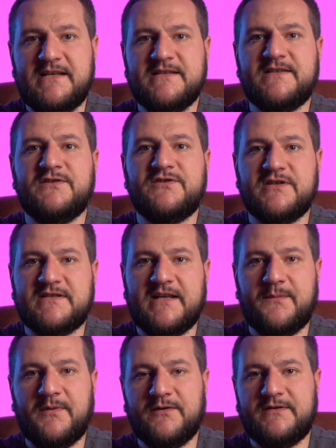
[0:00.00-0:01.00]
isn't just
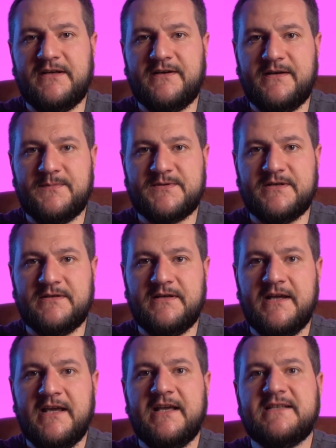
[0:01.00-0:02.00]
about encryption,
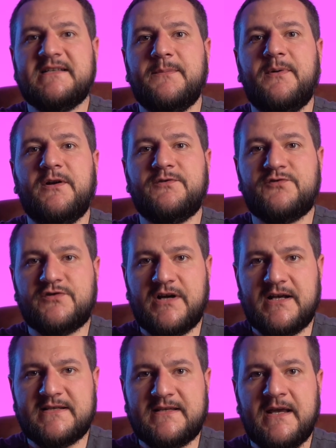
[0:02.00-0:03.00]
it's about
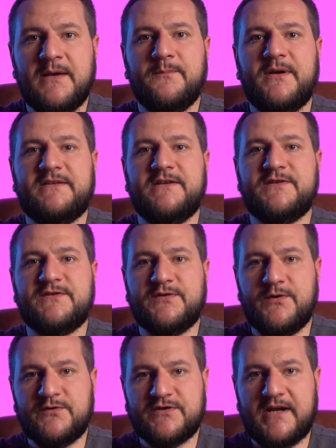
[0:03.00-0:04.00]
trust, better
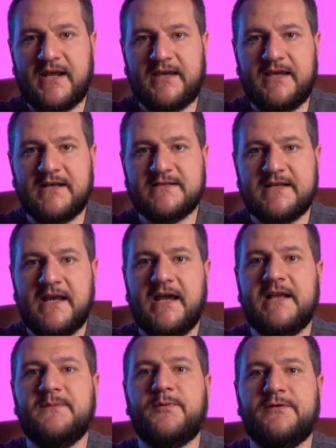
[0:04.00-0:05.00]
search rankings,
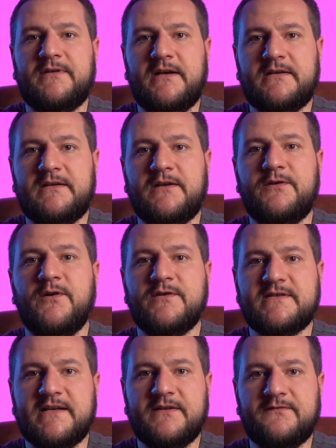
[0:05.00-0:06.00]
and protecting
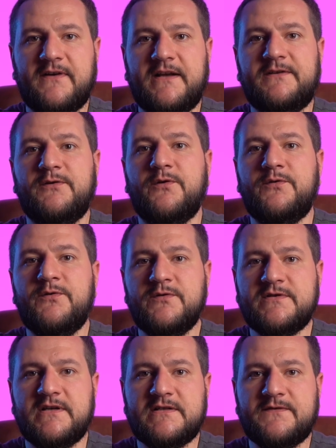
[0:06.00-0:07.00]
yourself and your
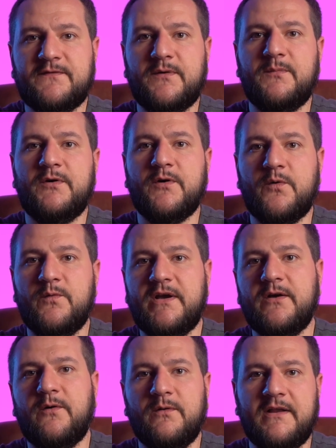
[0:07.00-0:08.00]
users from growing
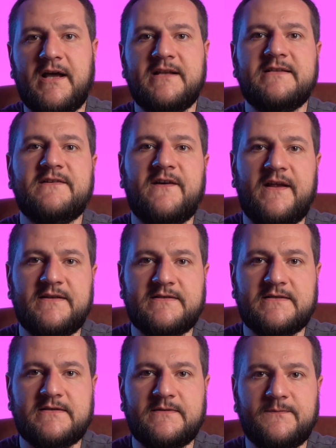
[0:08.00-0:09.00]
online
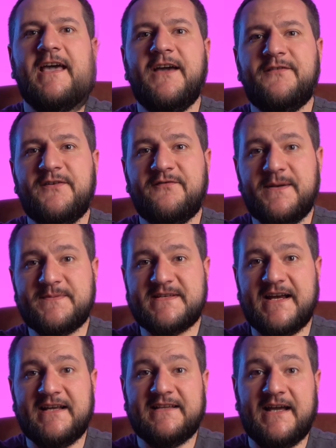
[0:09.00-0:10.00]
threats. Every
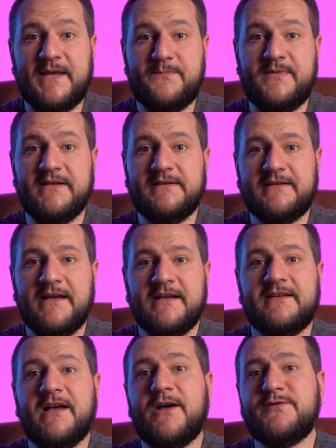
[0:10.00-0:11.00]
website I build
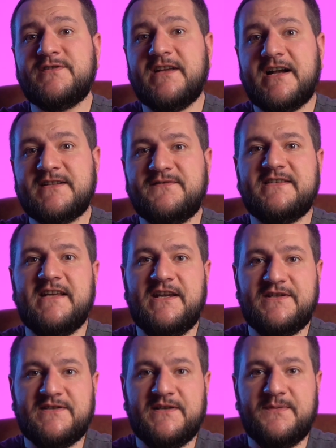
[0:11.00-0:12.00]
now starts with
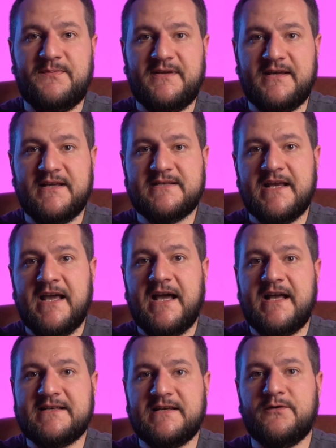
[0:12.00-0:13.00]
HTTPS
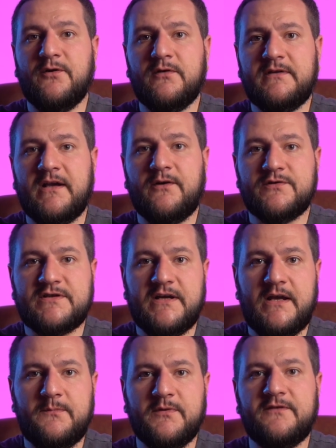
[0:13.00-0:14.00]
as a non
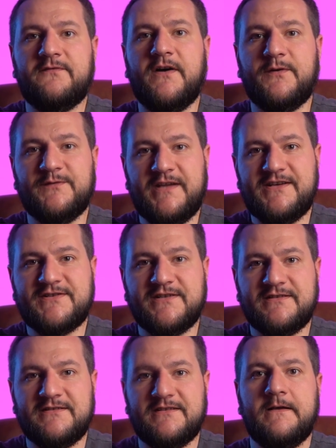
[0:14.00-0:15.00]
negotiable
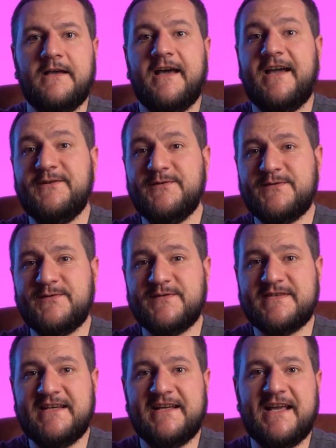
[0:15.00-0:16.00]
foundation. I used to
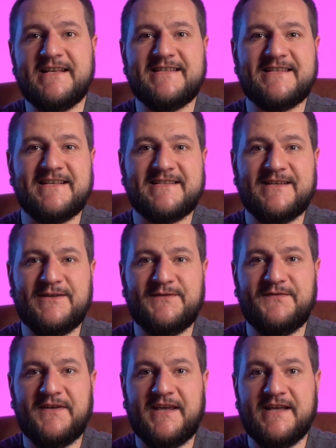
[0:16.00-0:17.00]
think SSL
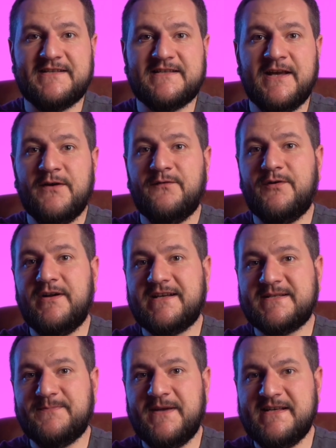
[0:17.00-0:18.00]
certificates were
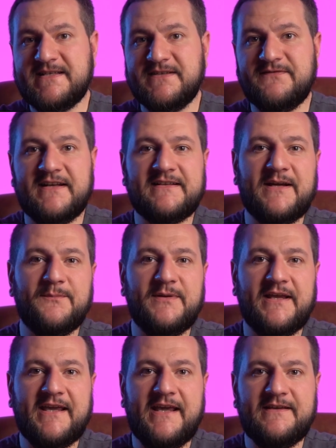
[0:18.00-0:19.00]
expensive and
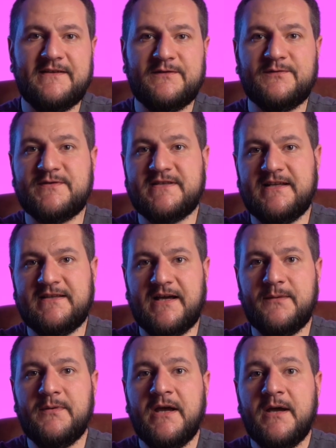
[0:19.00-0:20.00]
complicated to set
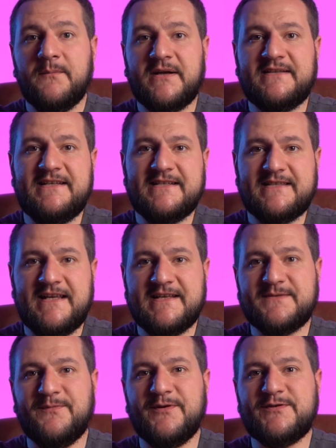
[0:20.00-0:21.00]
up, but these
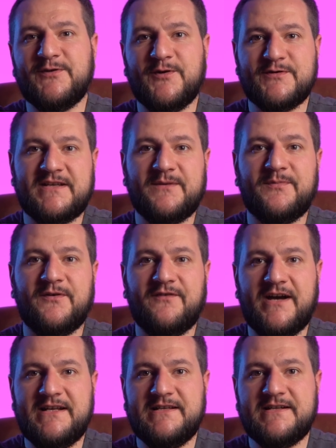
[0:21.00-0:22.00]
days most hosting
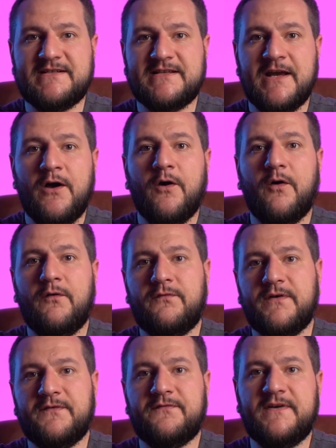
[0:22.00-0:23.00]
providers
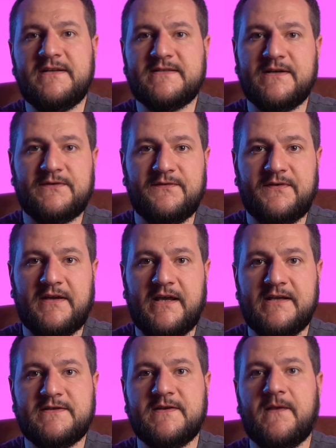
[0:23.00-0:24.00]
offer free
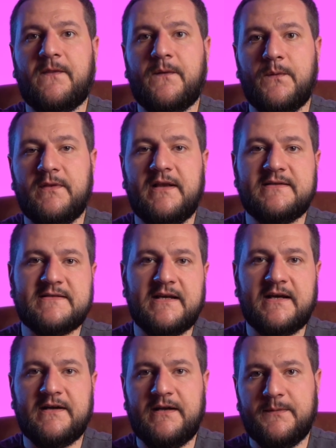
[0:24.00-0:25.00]
certificates through Let's
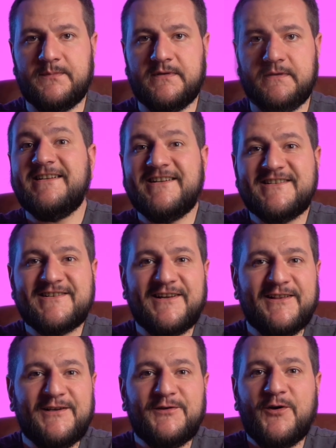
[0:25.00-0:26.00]
Encrypt. There is
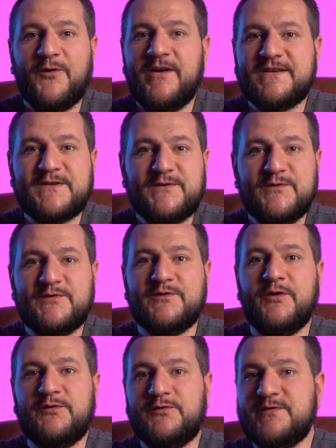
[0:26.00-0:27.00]
really no excuse
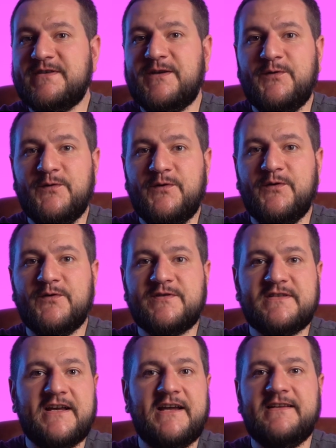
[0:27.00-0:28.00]
not to secure your
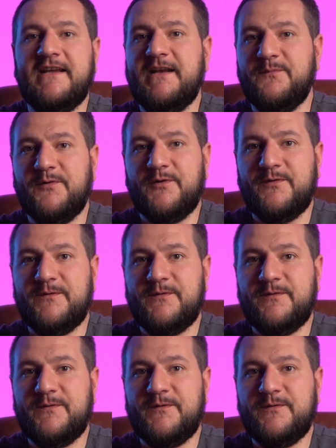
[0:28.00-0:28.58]
site anymore.